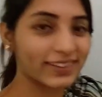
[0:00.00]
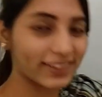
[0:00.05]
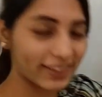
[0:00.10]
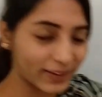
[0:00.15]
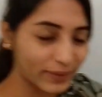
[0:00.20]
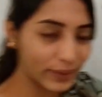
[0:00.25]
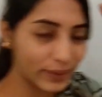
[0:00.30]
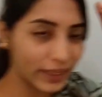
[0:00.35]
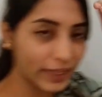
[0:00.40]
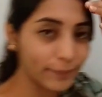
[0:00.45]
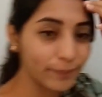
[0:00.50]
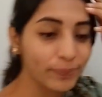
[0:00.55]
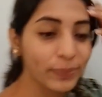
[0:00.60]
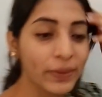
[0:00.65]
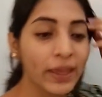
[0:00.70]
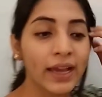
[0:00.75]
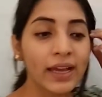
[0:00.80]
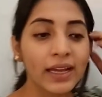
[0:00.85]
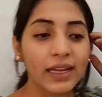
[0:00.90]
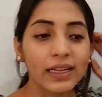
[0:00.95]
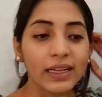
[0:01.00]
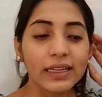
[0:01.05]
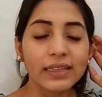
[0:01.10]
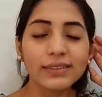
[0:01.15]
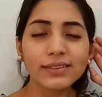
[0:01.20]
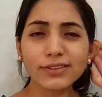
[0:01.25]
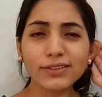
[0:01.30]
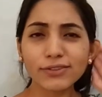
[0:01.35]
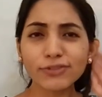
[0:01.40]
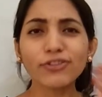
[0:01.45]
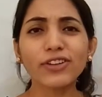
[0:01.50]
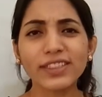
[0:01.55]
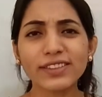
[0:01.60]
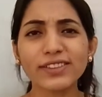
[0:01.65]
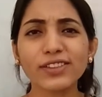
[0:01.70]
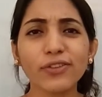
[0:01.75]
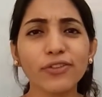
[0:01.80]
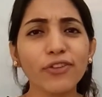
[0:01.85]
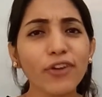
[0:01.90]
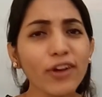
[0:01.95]
Okay. So
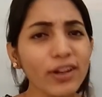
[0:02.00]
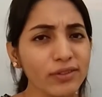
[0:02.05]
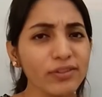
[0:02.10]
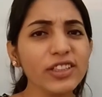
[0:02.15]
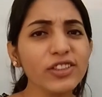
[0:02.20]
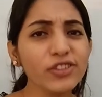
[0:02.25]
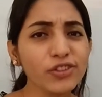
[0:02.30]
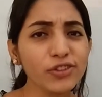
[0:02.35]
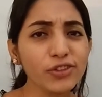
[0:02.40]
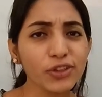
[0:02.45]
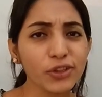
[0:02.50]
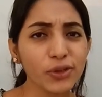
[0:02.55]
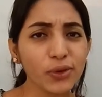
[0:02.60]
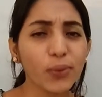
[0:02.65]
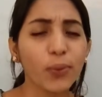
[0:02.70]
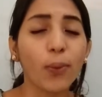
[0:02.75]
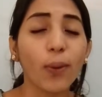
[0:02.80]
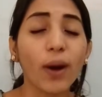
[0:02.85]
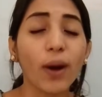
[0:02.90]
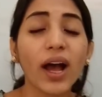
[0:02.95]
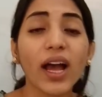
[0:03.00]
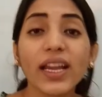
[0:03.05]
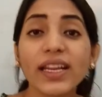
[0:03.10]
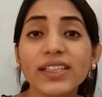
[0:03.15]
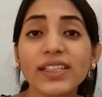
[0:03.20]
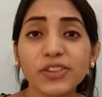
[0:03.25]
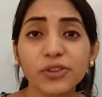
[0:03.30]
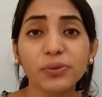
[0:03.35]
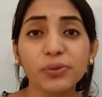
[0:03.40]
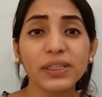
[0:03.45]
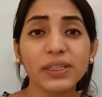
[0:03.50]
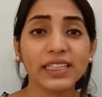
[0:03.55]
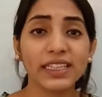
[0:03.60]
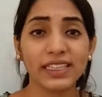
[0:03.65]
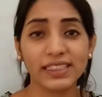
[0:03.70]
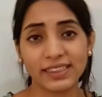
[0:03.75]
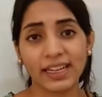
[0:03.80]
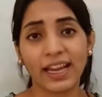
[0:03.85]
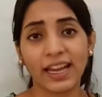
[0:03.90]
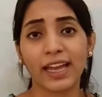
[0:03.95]
first of all, we should know why do we
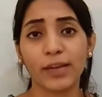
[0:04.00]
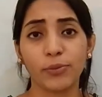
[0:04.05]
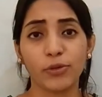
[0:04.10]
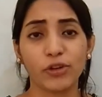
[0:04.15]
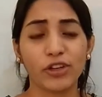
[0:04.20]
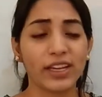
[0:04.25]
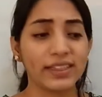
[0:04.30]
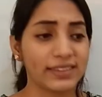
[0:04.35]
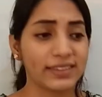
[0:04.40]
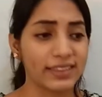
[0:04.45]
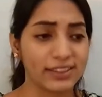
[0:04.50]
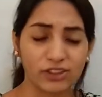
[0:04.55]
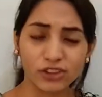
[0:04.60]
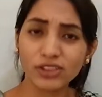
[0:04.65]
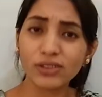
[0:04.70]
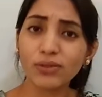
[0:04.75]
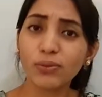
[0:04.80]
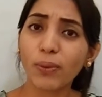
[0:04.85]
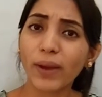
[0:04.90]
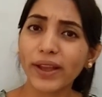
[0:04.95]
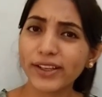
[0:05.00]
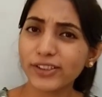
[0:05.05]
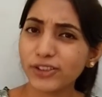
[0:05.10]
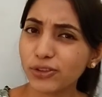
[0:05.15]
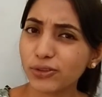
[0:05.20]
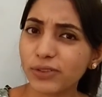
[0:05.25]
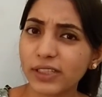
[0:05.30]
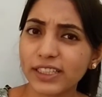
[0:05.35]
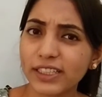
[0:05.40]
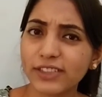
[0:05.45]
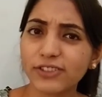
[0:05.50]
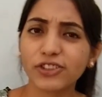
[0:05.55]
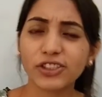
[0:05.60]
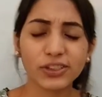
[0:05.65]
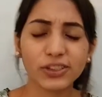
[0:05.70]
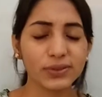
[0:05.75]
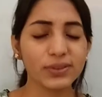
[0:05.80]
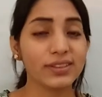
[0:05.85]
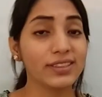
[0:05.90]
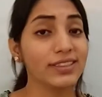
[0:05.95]
need hybridization? Why should we
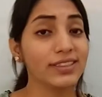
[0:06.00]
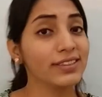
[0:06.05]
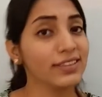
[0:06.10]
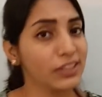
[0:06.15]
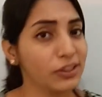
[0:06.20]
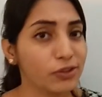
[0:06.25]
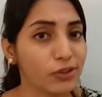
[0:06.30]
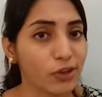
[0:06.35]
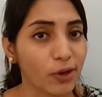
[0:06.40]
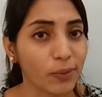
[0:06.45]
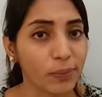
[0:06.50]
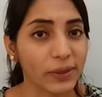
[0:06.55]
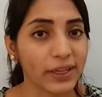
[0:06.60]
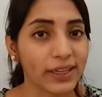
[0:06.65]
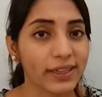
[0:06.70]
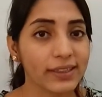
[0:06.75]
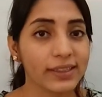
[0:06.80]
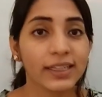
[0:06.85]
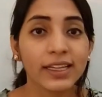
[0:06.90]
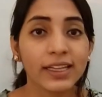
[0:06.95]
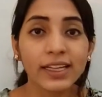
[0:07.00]
introduce this new topic?